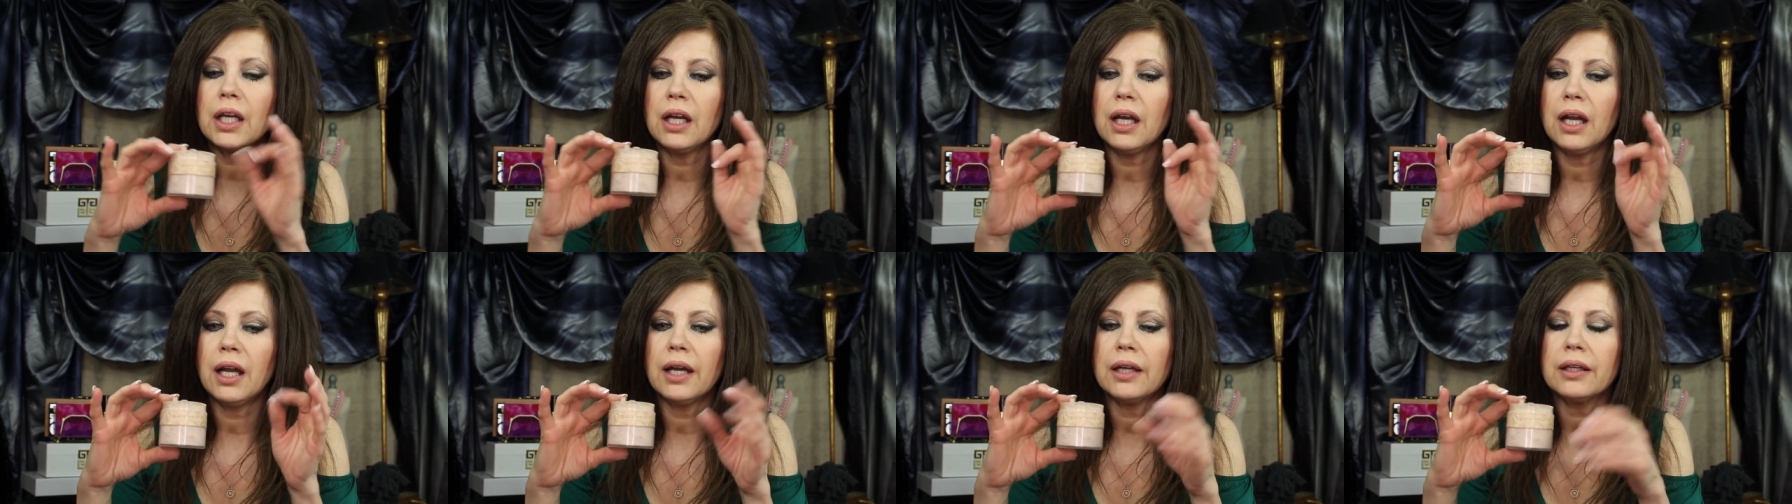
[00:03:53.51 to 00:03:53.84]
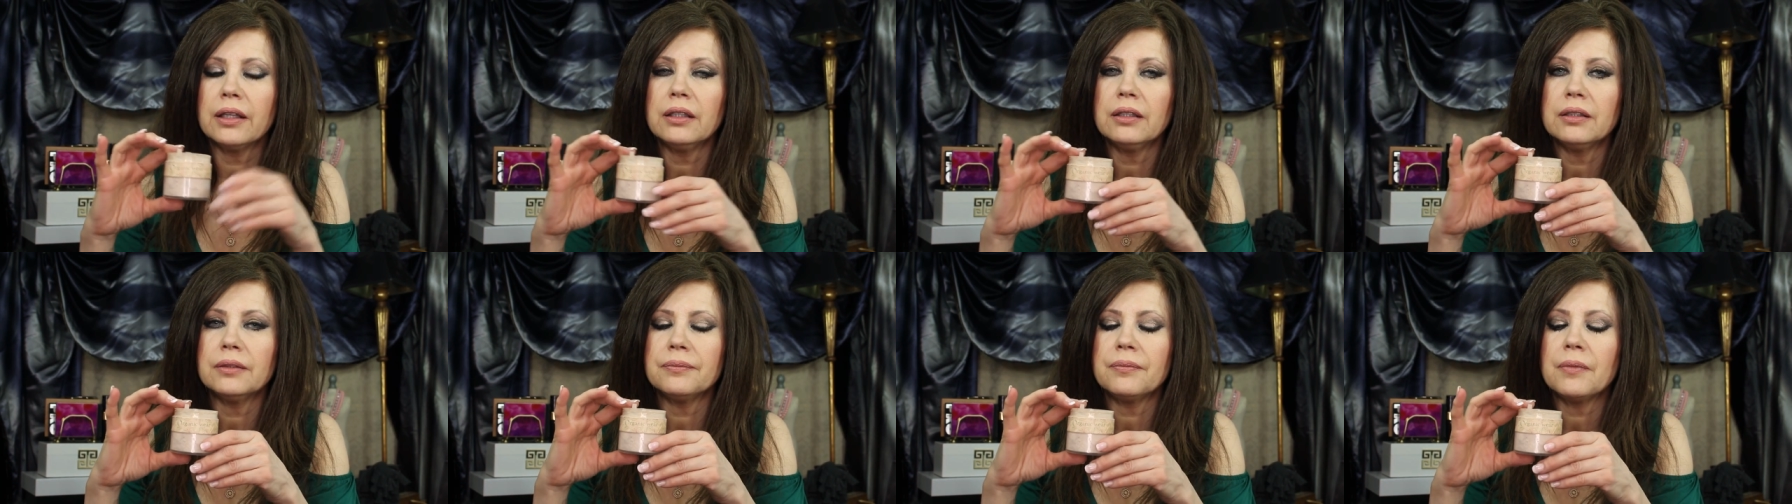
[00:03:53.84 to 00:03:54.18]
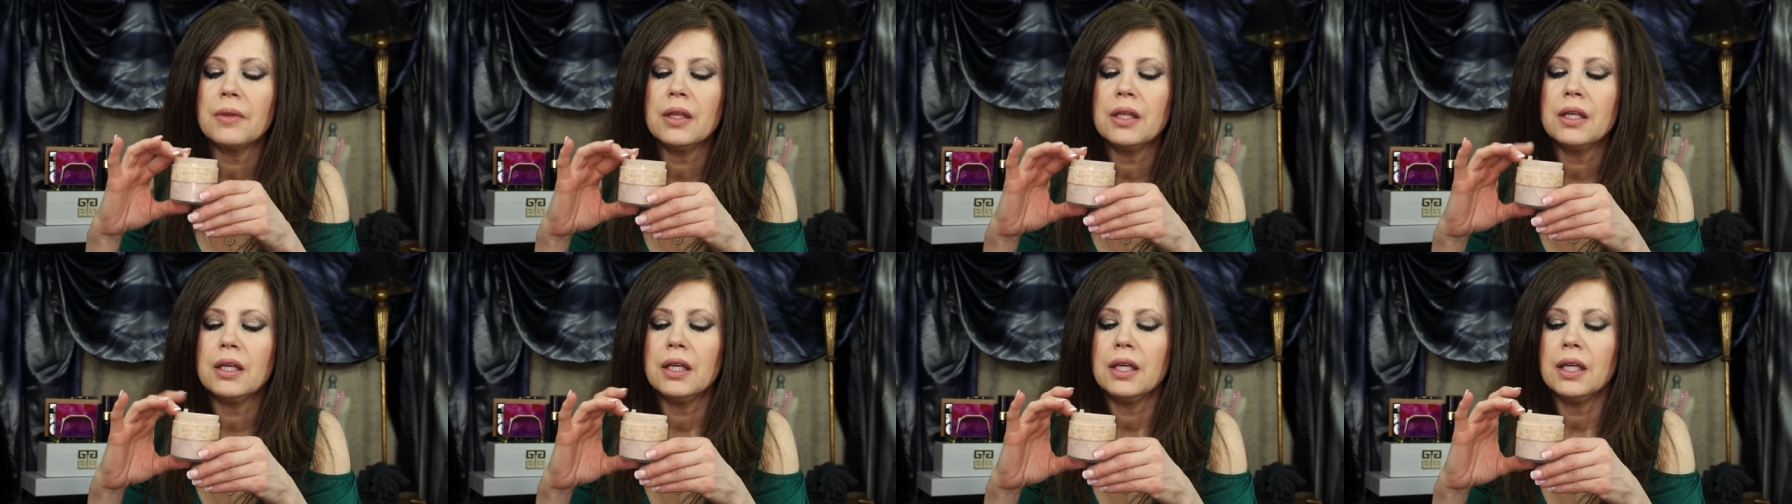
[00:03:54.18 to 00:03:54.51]
had it,
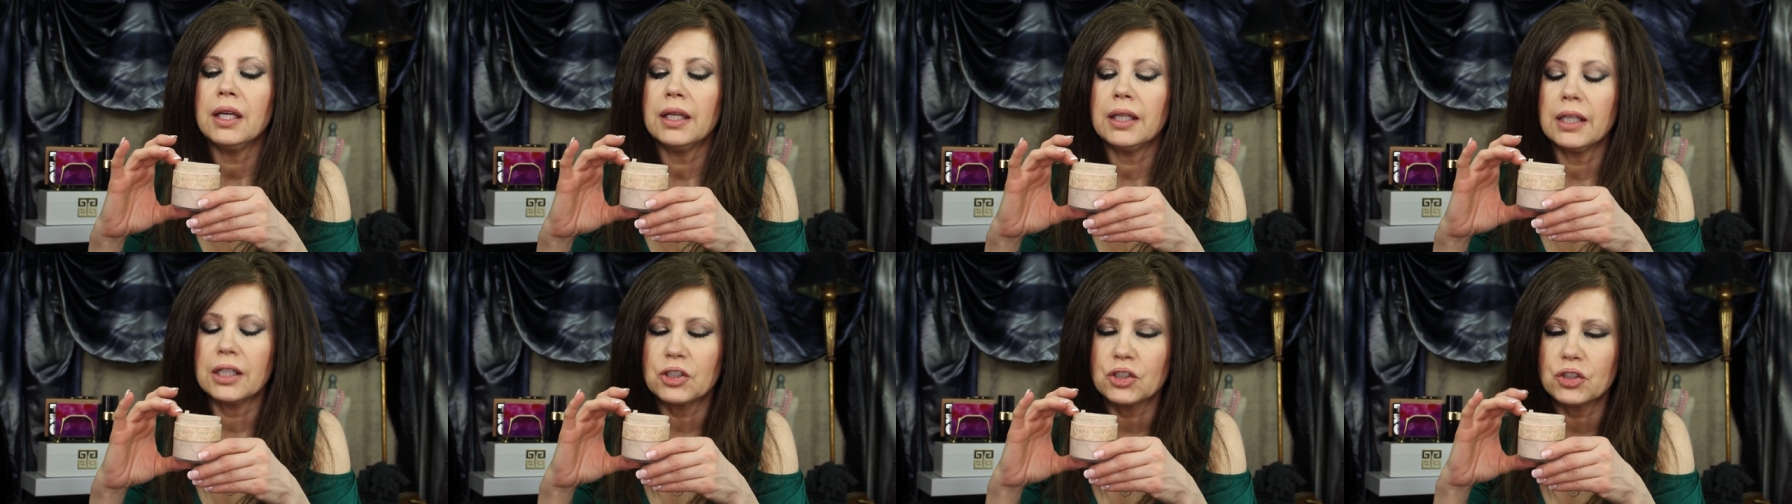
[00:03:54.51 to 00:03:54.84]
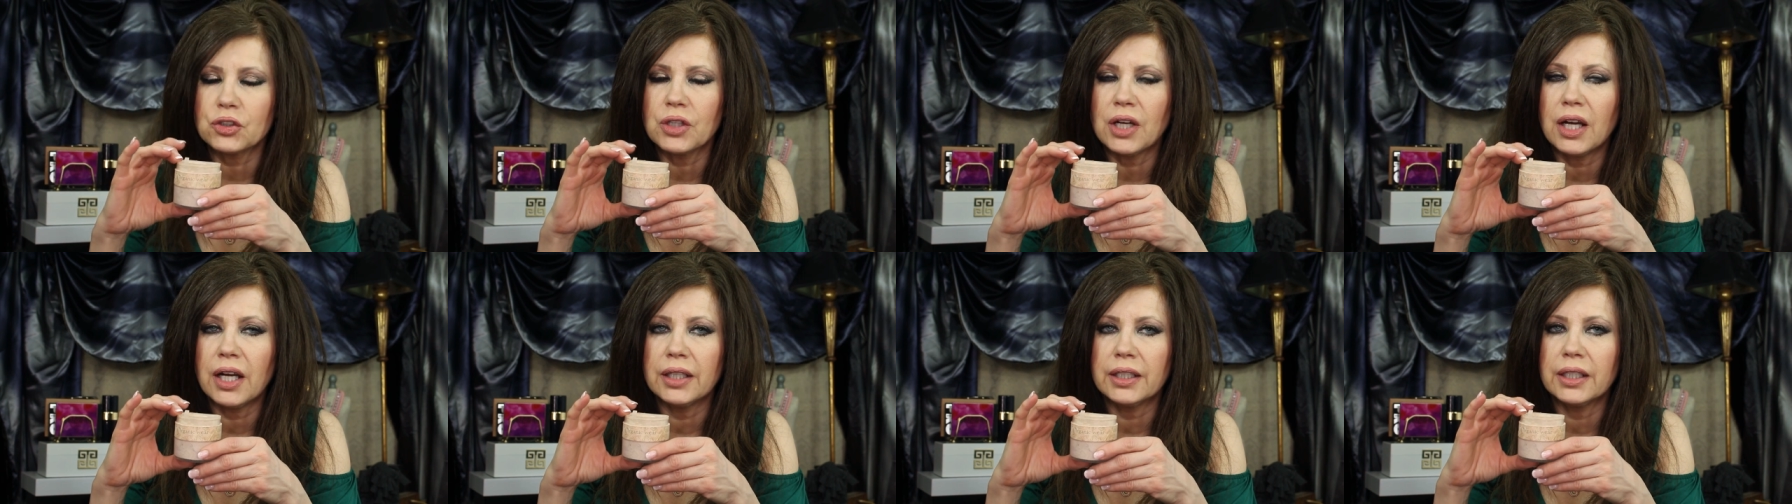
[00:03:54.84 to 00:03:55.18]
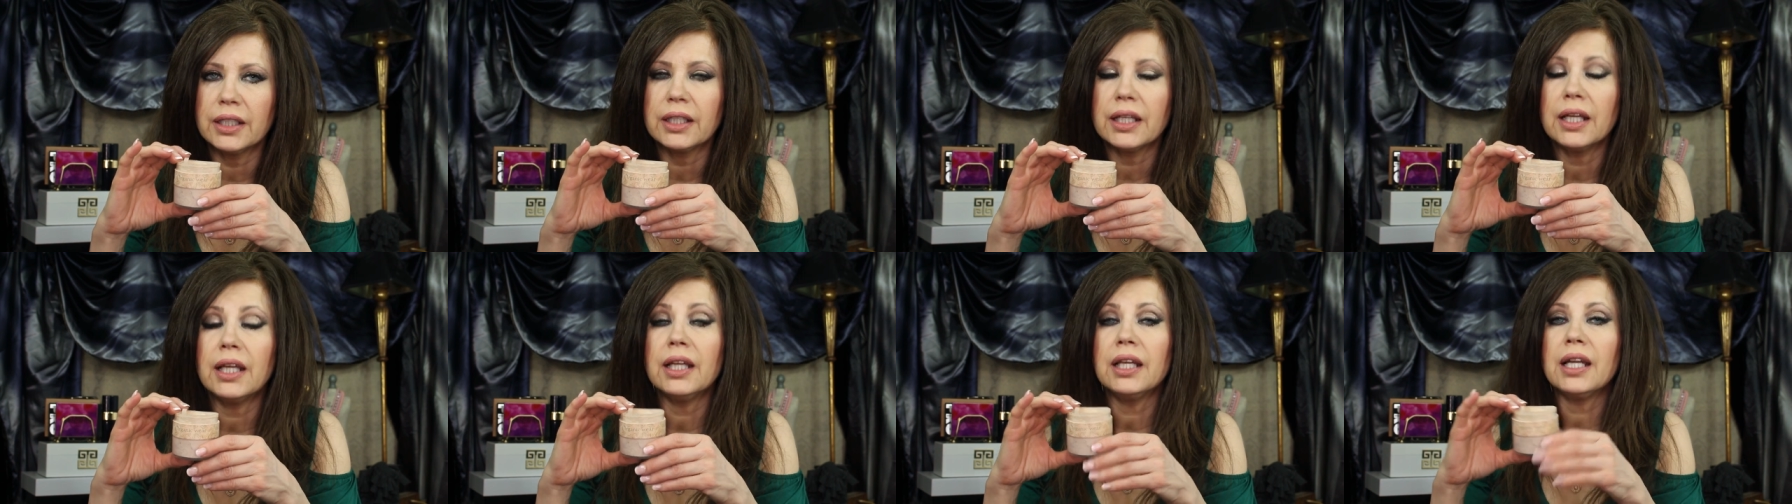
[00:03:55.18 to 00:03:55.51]
and I tried
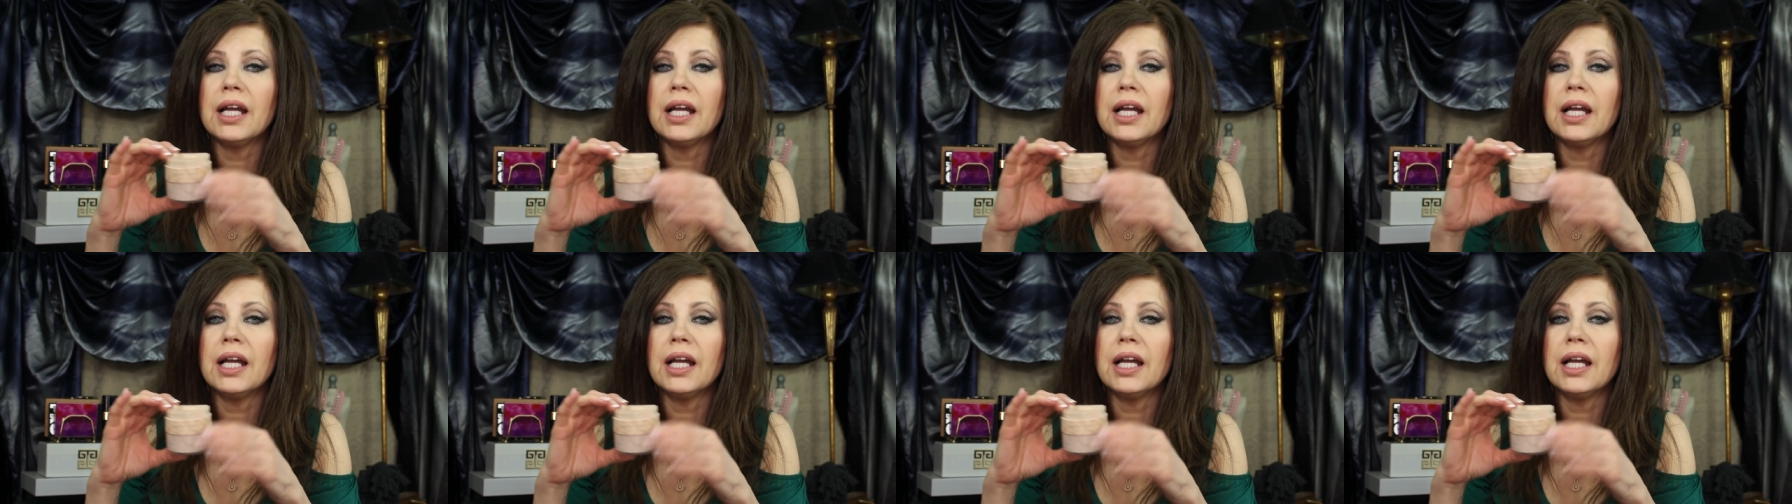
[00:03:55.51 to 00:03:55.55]
it.